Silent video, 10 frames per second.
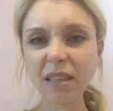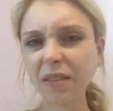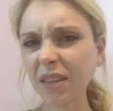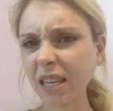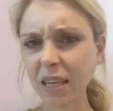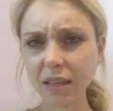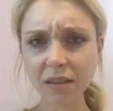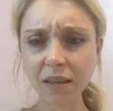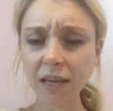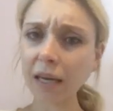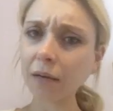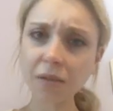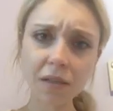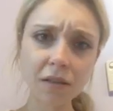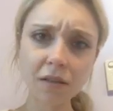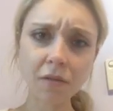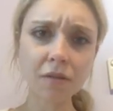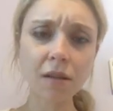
and DVDs and games and stuff,